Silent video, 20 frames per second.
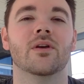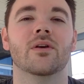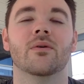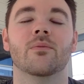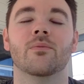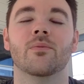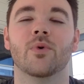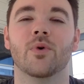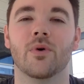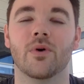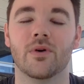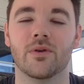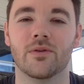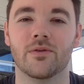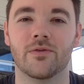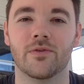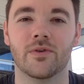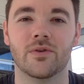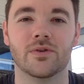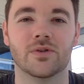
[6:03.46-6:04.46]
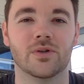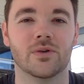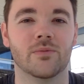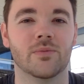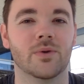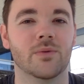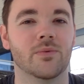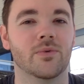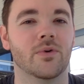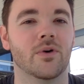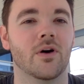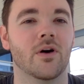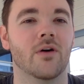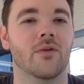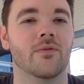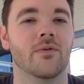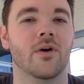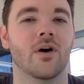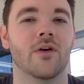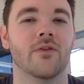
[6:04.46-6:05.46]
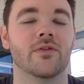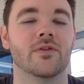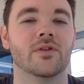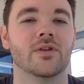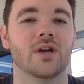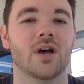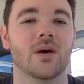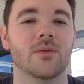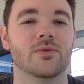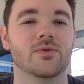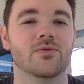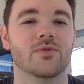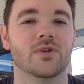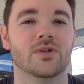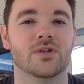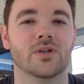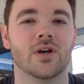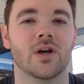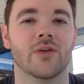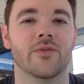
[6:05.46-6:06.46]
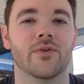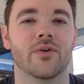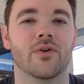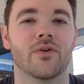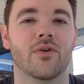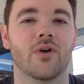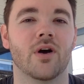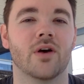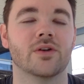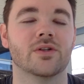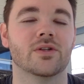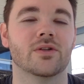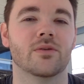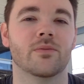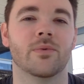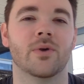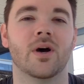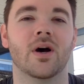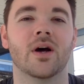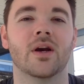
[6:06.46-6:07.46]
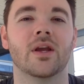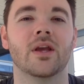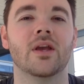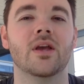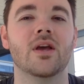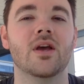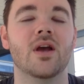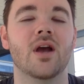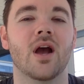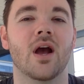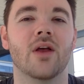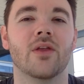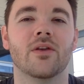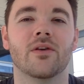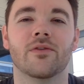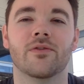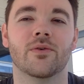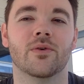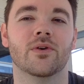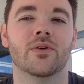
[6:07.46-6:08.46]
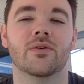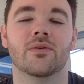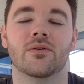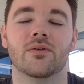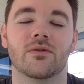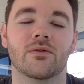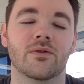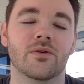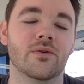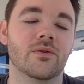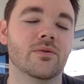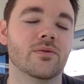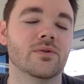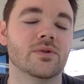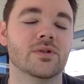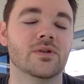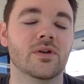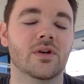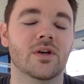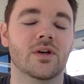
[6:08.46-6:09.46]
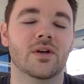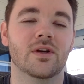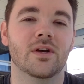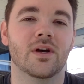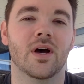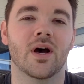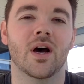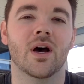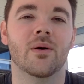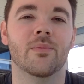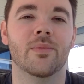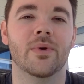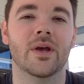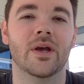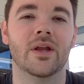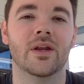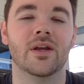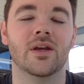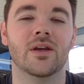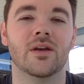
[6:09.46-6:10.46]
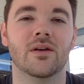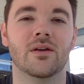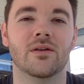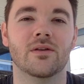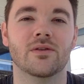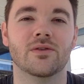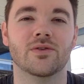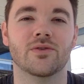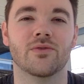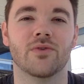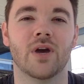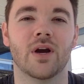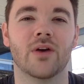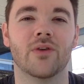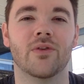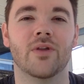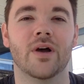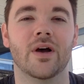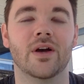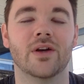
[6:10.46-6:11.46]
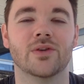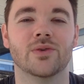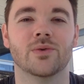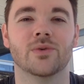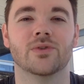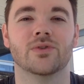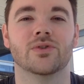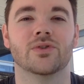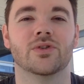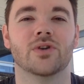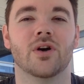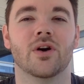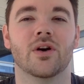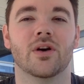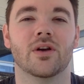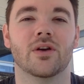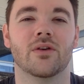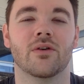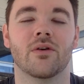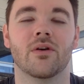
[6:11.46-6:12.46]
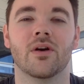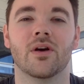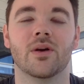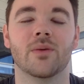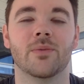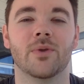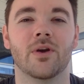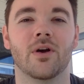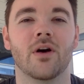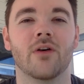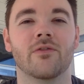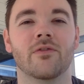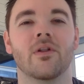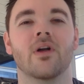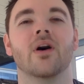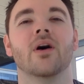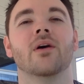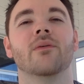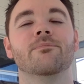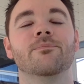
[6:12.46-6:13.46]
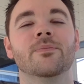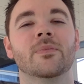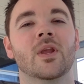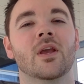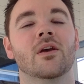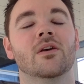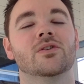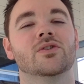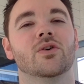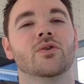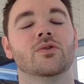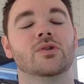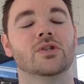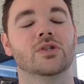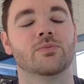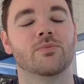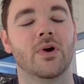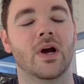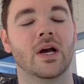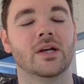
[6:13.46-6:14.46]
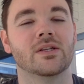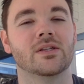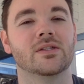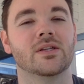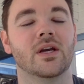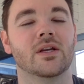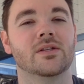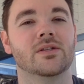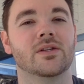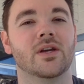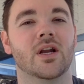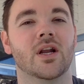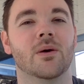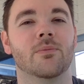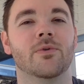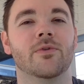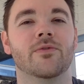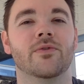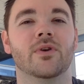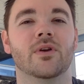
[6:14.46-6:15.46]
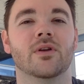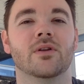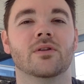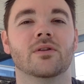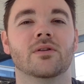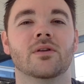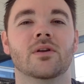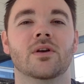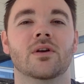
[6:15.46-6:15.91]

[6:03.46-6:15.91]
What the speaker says: more in the future. People oftentimes reach kind of across their body, and therefore you lose any direct line towards your target. You're going to be offline. So just practice that setup. If you can